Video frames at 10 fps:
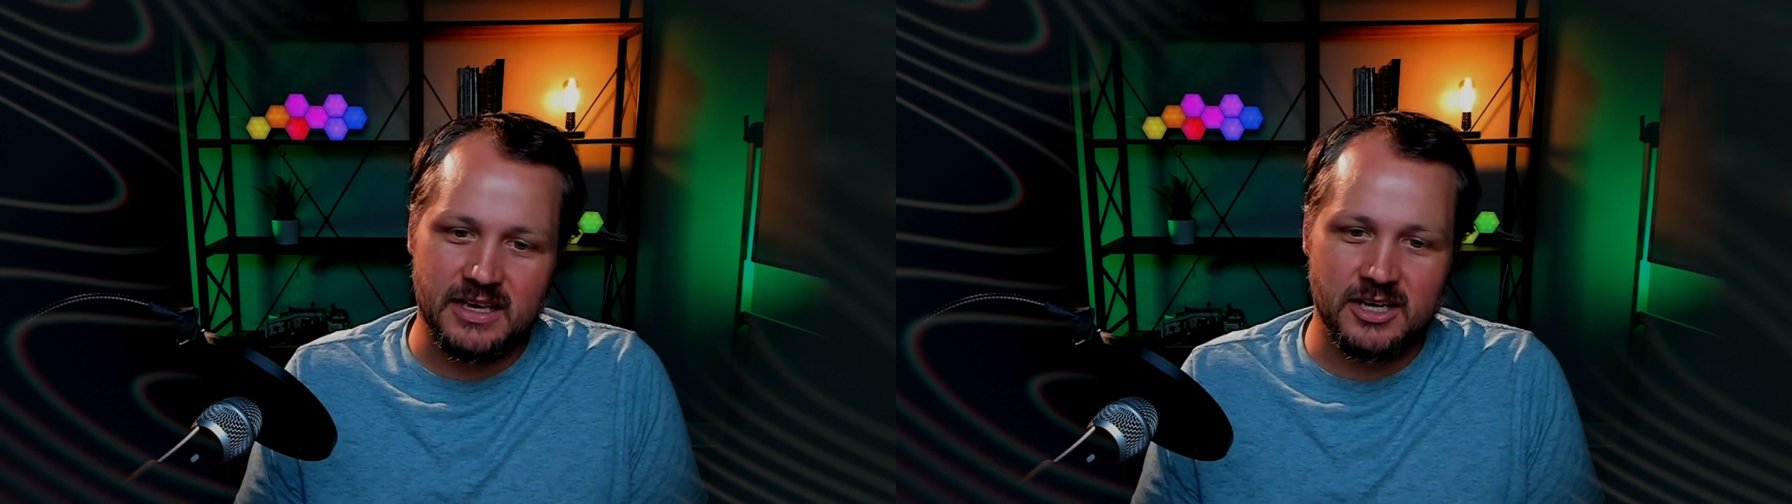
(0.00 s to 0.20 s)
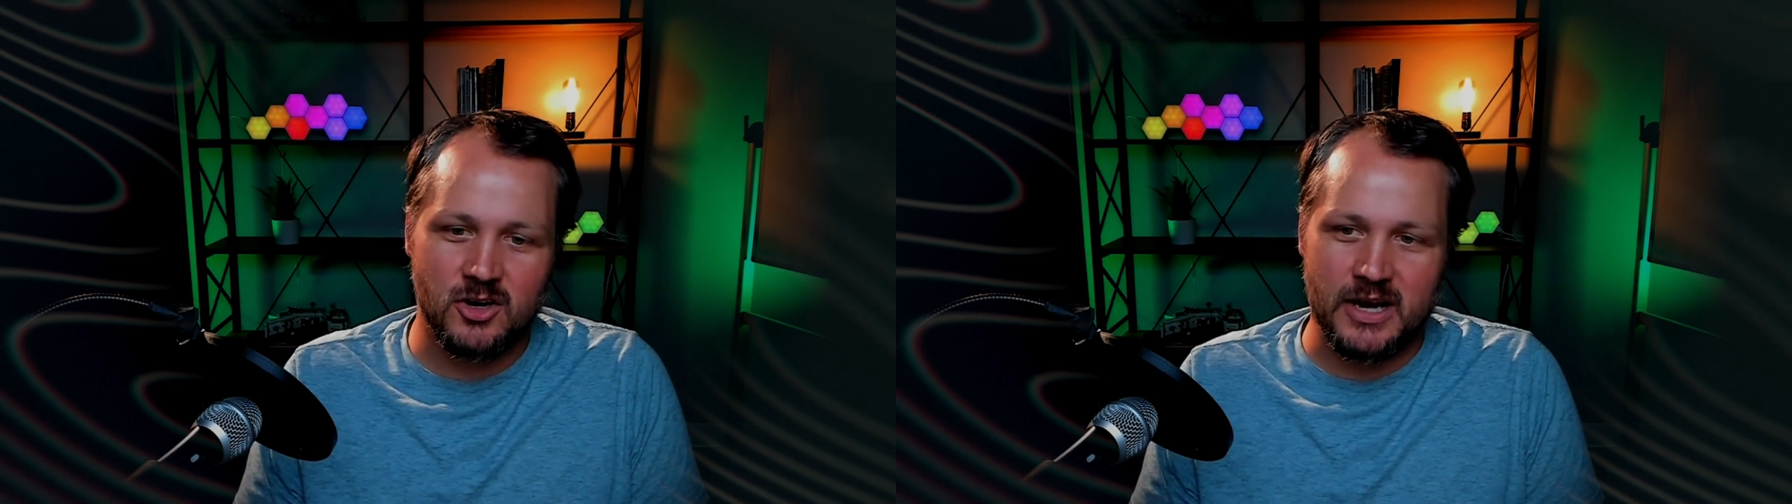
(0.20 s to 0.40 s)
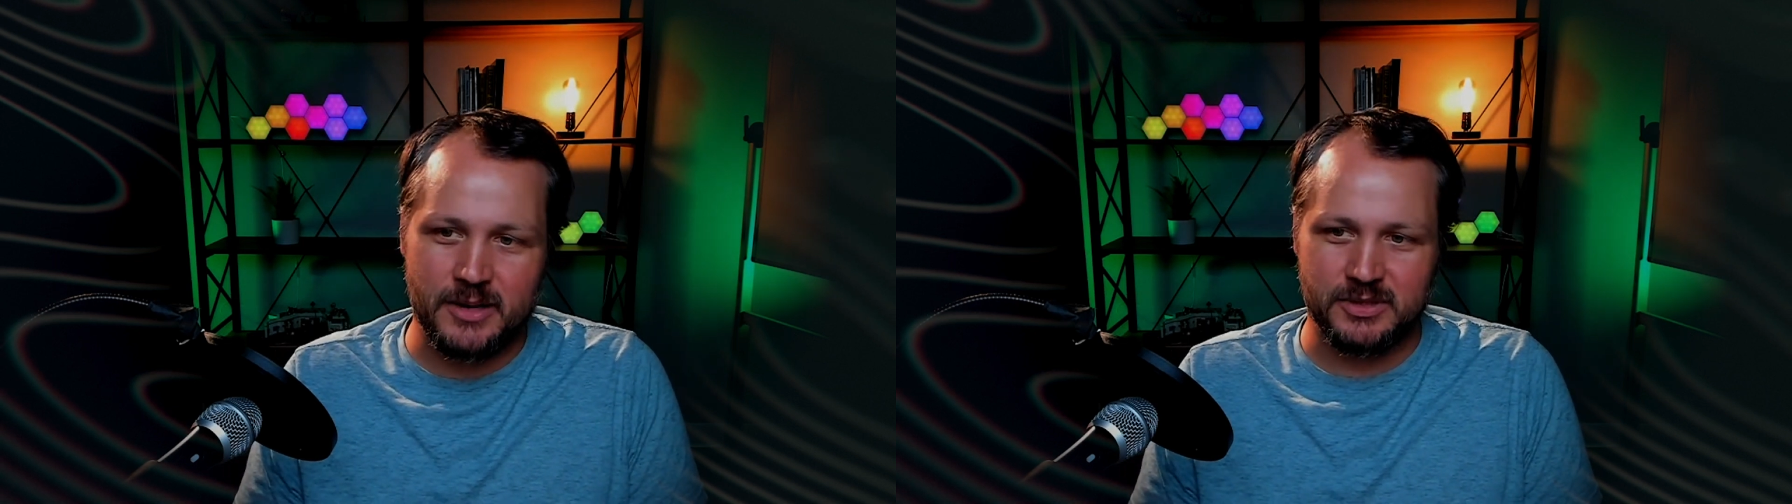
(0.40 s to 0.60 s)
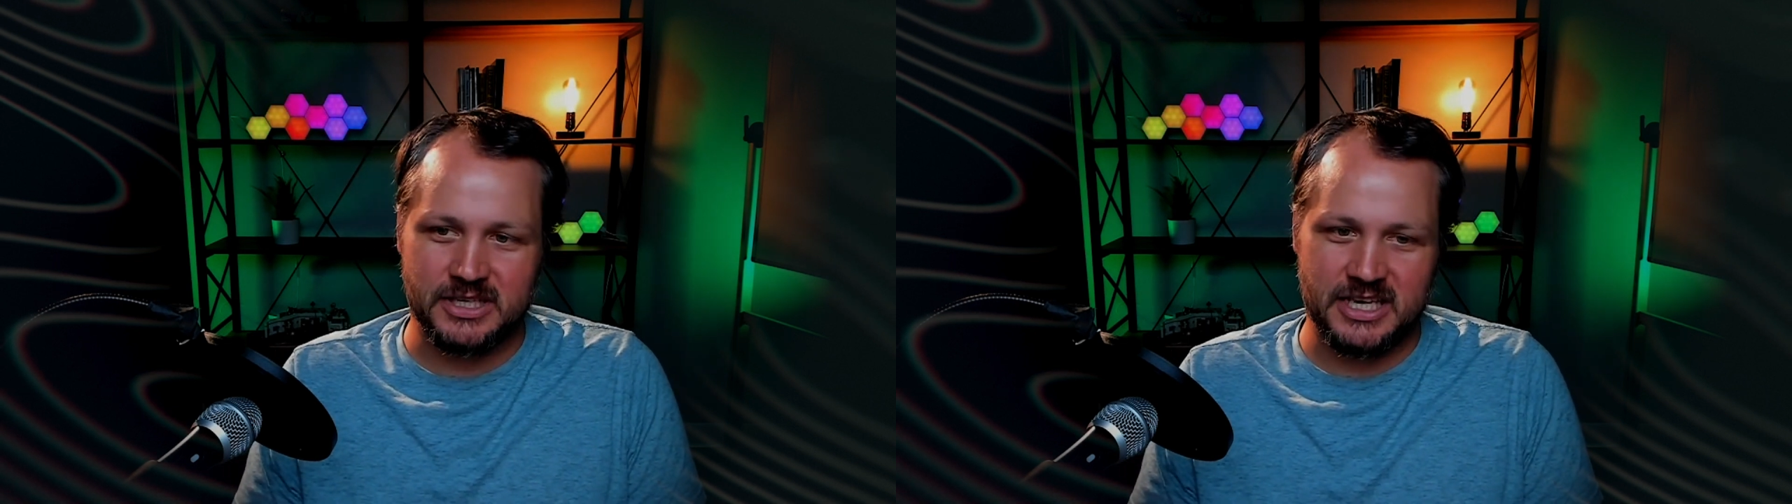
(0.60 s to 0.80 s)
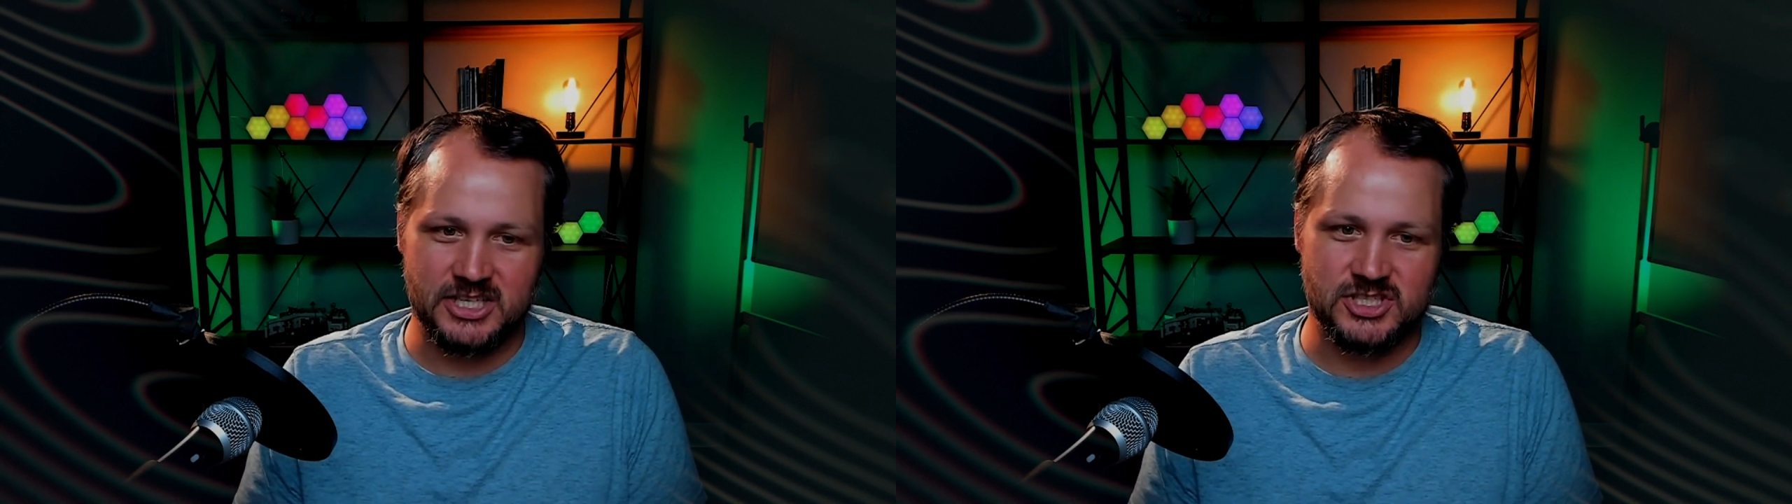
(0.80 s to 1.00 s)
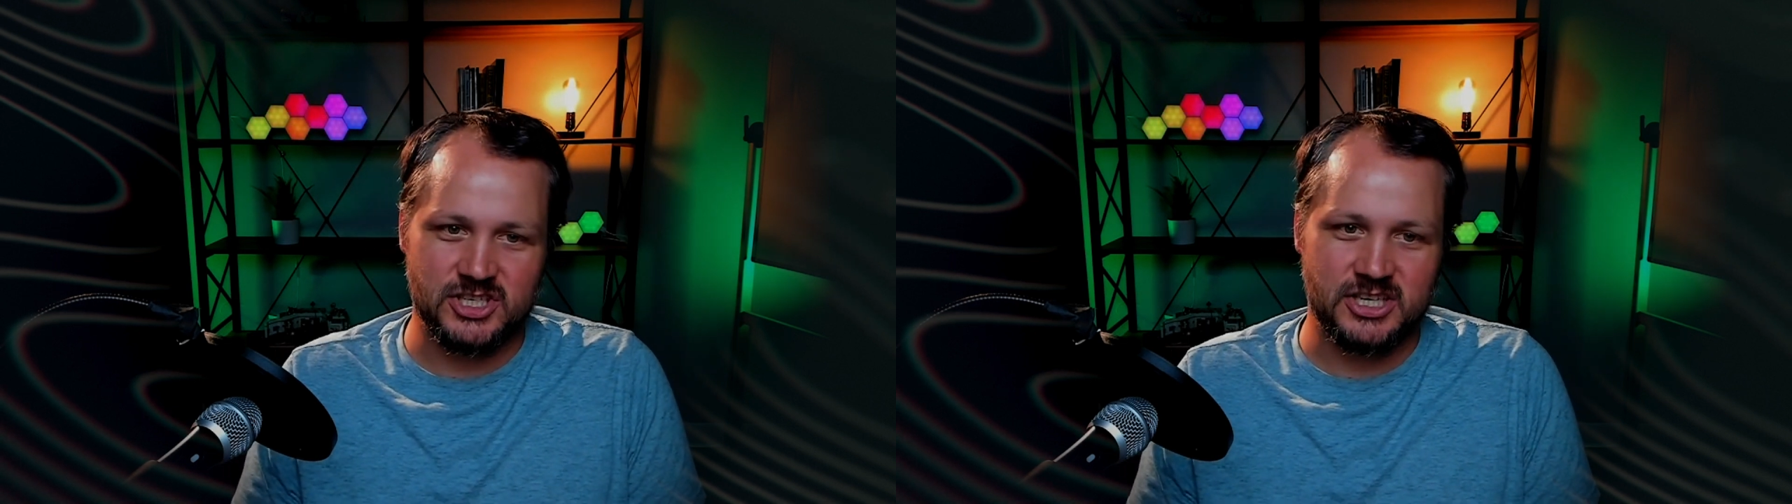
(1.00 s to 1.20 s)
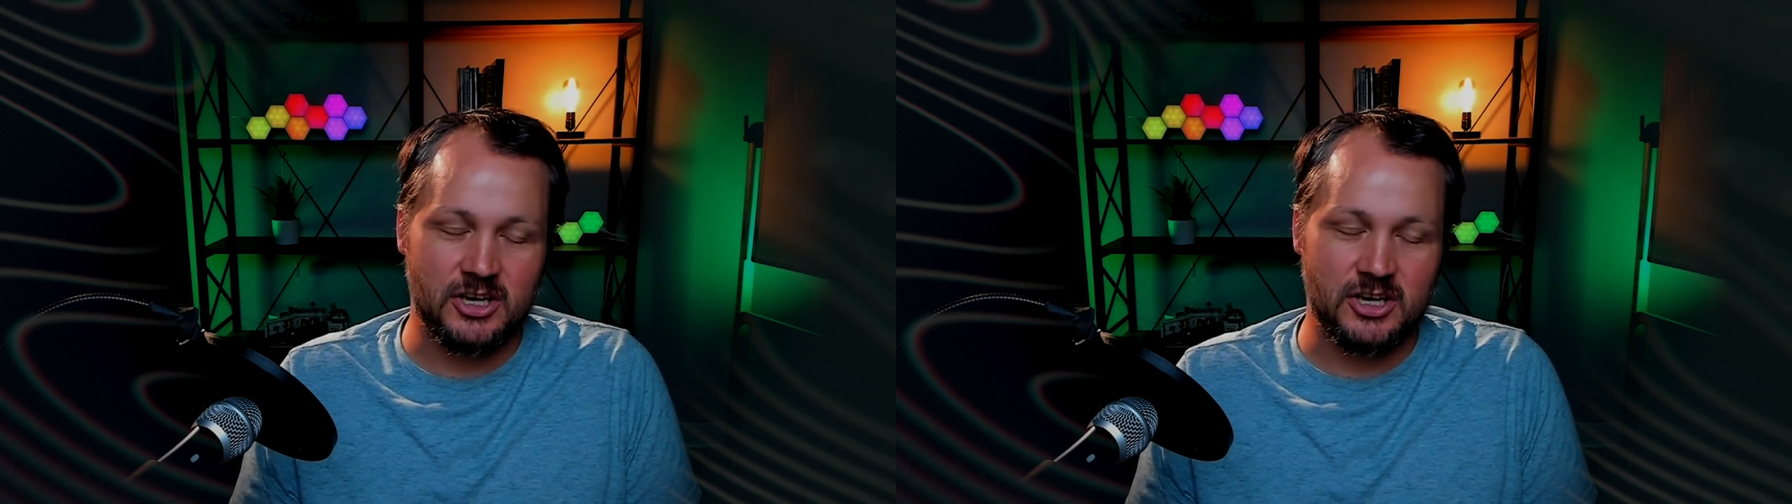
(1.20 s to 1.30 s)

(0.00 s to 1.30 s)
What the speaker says: in our application,